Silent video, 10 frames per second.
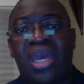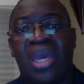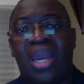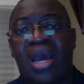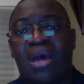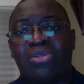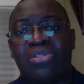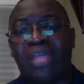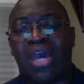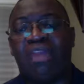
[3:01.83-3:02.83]
and
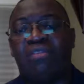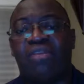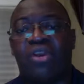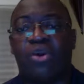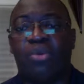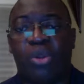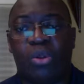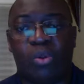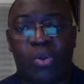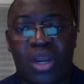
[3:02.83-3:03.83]
outside of their
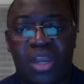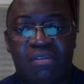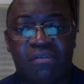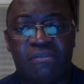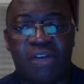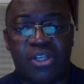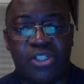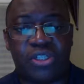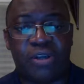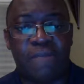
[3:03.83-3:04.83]
normal working
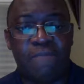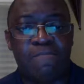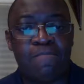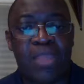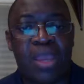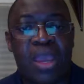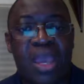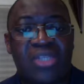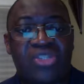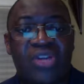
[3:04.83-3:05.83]
function.
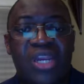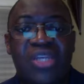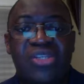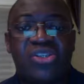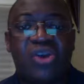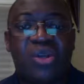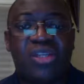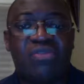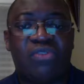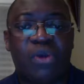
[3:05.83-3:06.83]
Extraneous
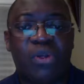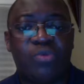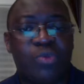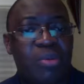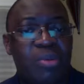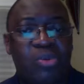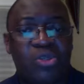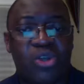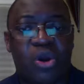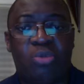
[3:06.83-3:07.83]
cognitive load is probably the
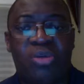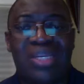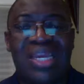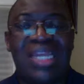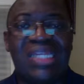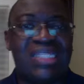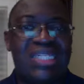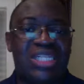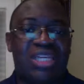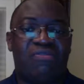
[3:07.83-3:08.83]
most common in any
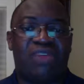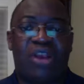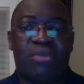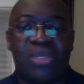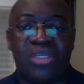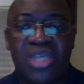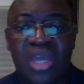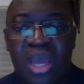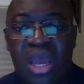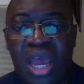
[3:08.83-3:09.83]
teaching environment.
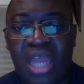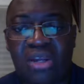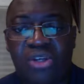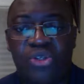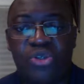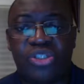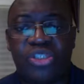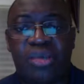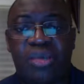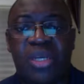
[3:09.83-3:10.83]
I do
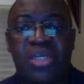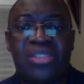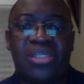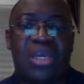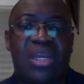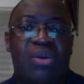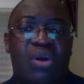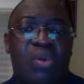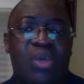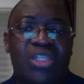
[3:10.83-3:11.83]
seminars, and
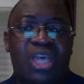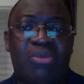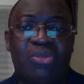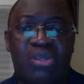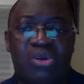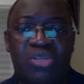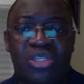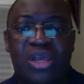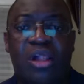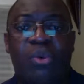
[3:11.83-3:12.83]
one time I was at a
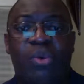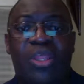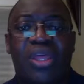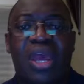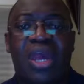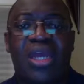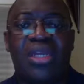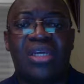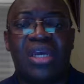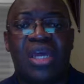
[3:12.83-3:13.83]
hotel where they
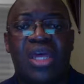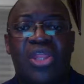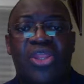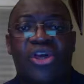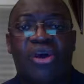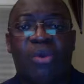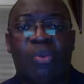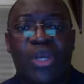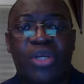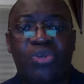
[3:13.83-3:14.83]
had the
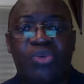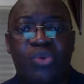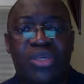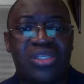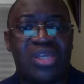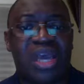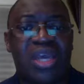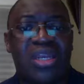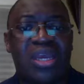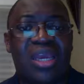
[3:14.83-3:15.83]
windows on one
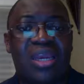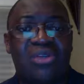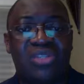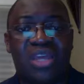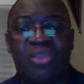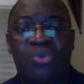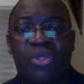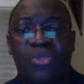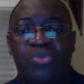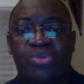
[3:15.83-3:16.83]
side, and outside the
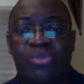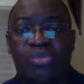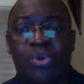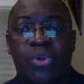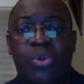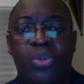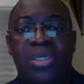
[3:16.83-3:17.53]
windows was the pool